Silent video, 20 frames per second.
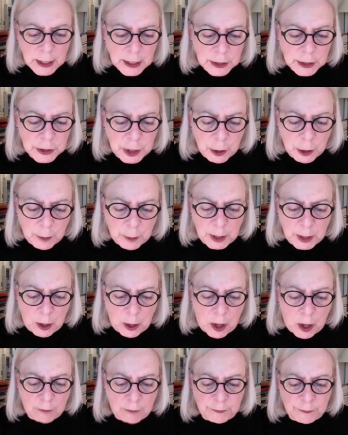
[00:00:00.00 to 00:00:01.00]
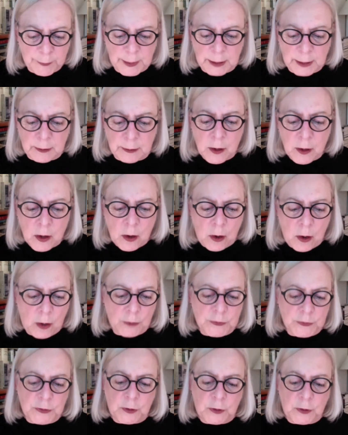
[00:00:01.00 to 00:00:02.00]
Jeremy Hoffman,
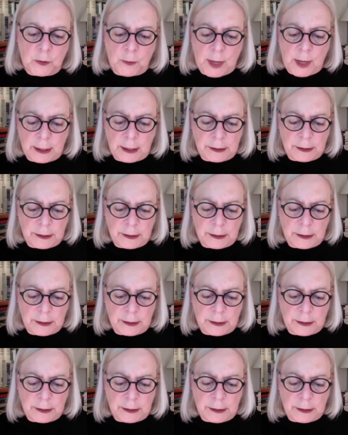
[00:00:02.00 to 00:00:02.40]
also a